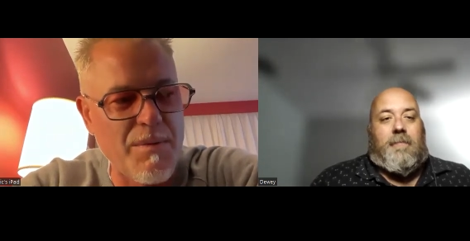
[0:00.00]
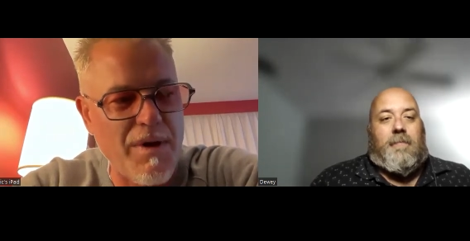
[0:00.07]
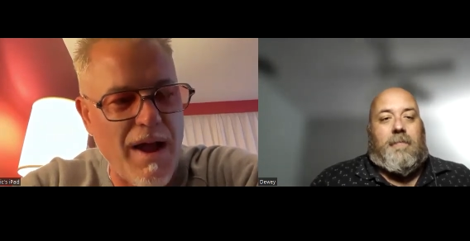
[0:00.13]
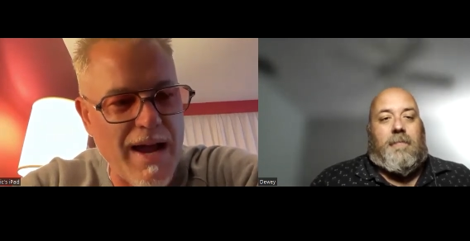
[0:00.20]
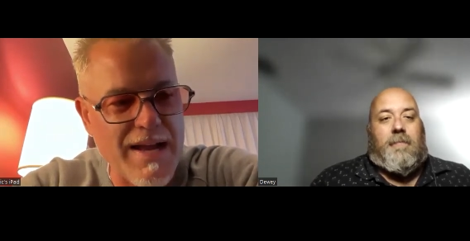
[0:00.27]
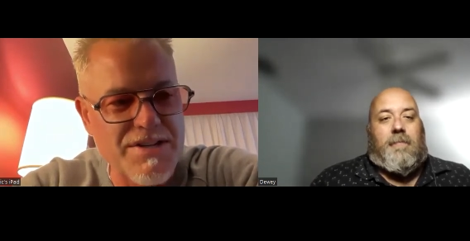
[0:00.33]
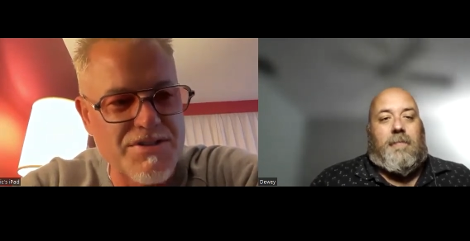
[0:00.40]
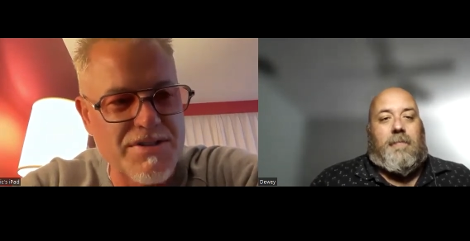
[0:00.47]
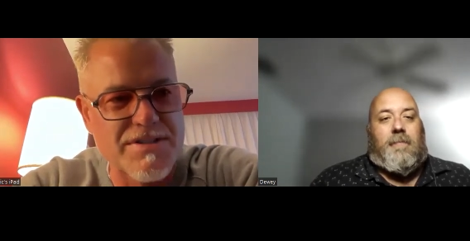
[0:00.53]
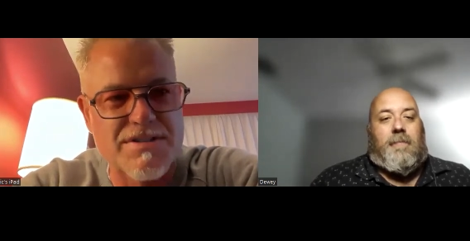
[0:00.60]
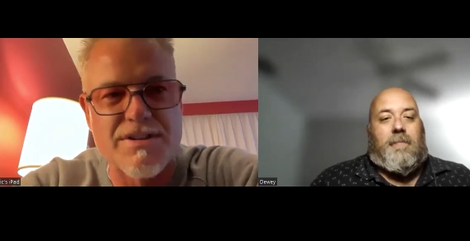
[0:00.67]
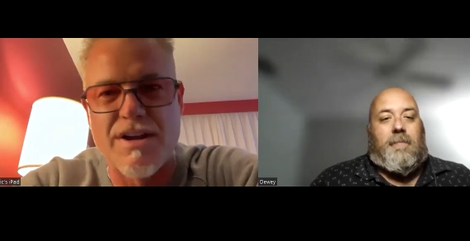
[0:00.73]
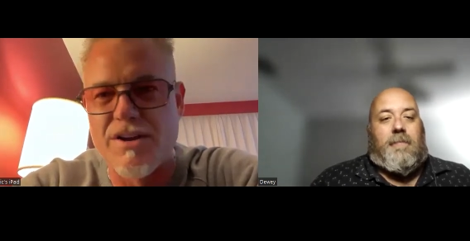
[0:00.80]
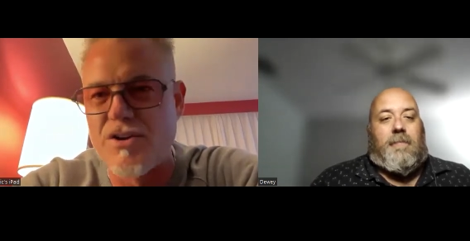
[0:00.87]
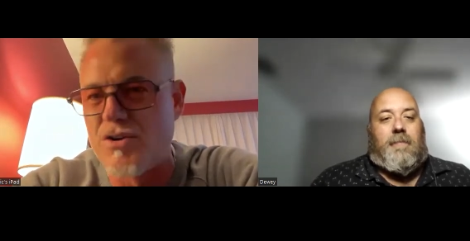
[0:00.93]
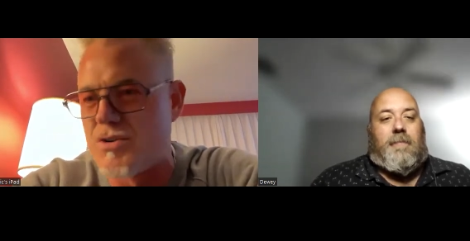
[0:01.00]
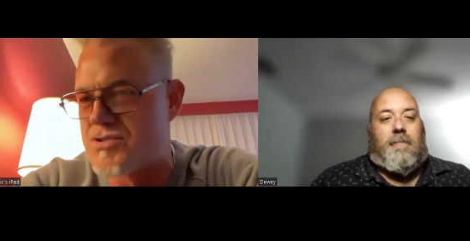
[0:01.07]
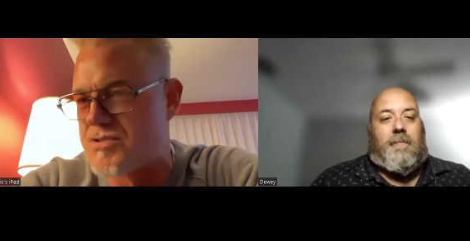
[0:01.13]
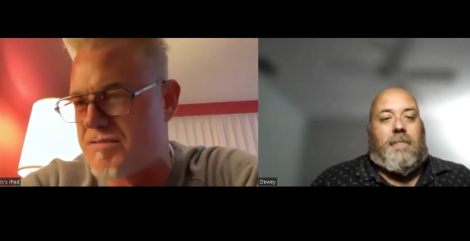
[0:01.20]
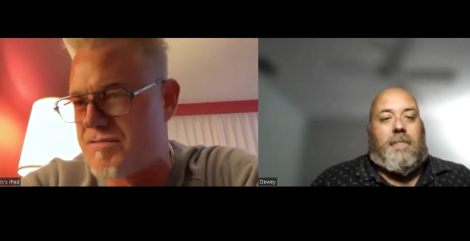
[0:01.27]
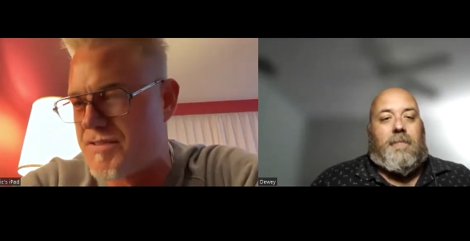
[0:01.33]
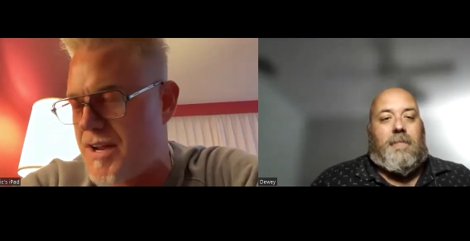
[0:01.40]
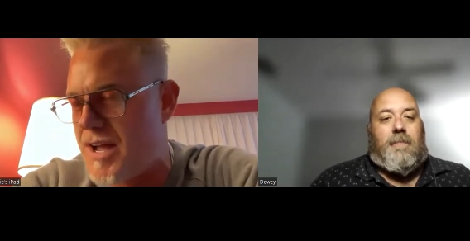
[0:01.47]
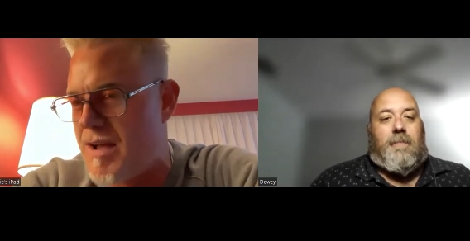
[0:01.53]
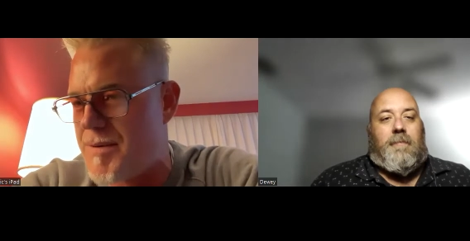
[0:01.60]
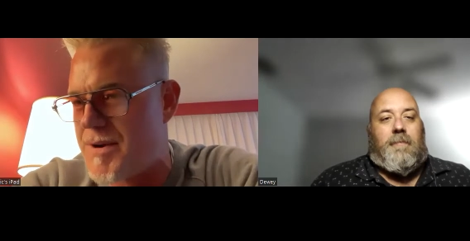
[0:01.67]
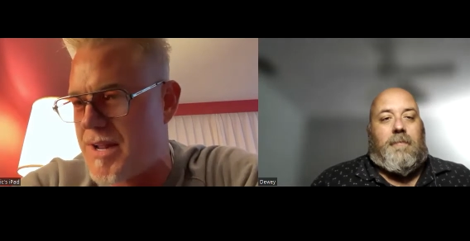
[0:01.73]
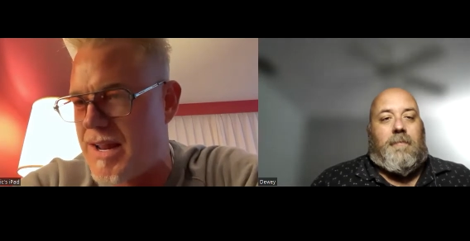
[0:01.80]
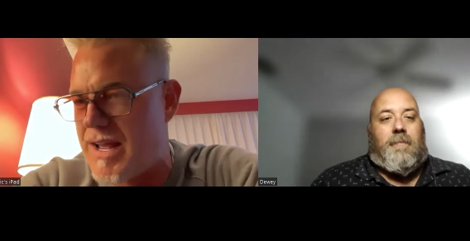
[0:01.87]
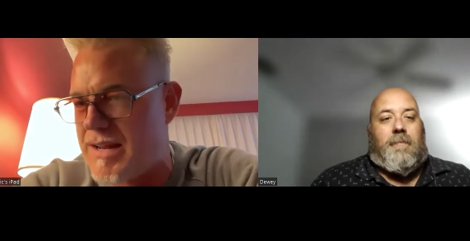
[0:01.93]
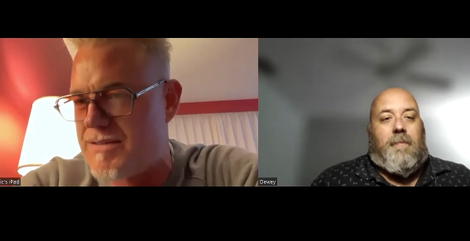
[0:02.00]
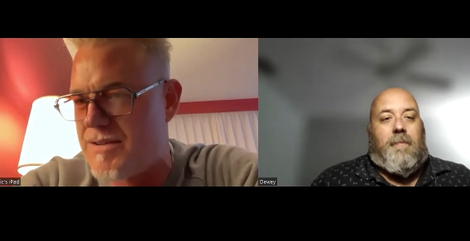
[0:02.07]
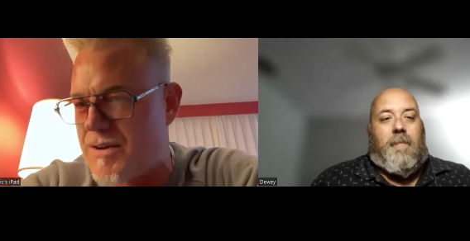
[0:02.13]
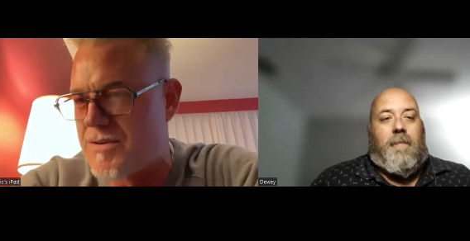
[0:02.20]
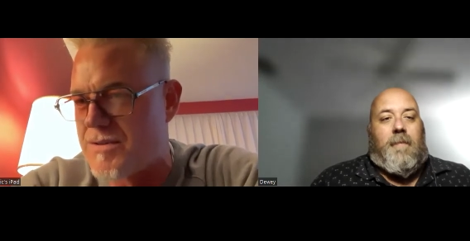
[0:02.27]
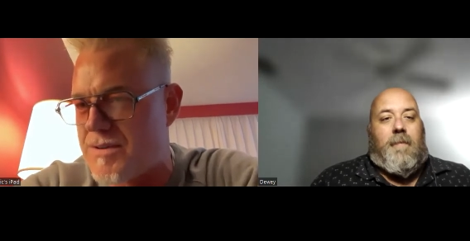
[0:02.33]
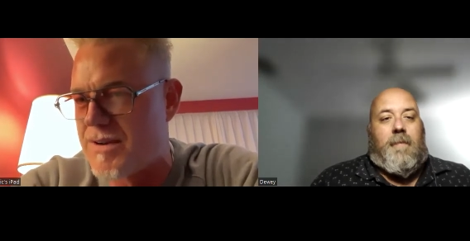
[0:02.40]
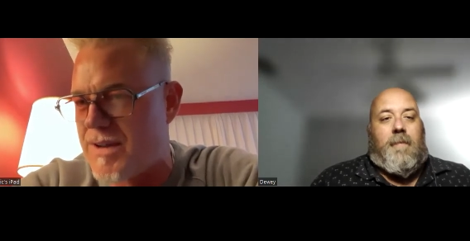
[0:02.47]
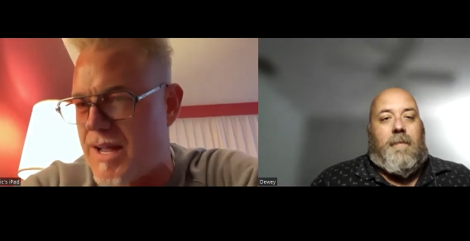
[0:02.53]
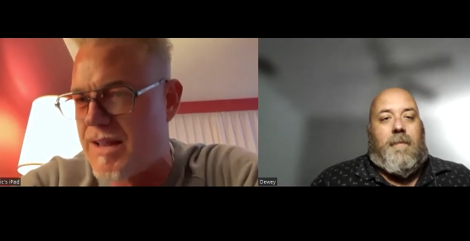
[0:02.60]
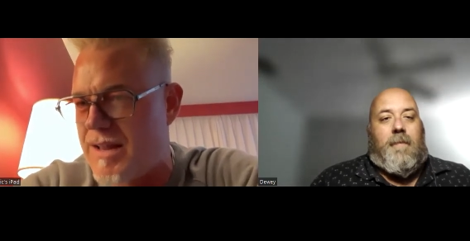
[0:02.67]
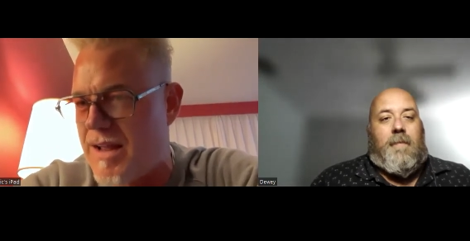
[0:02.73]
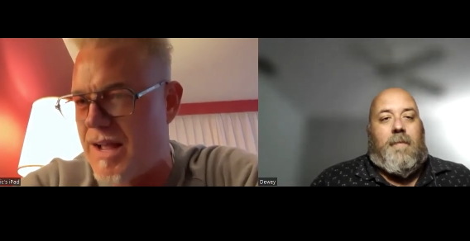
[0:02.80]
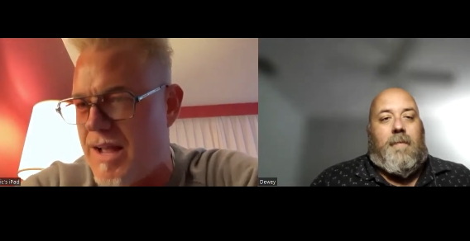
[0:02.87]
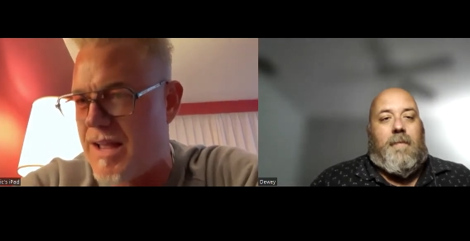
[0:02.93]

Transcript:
Speaker 1: I just a cultural phenomenon. I don't. I, I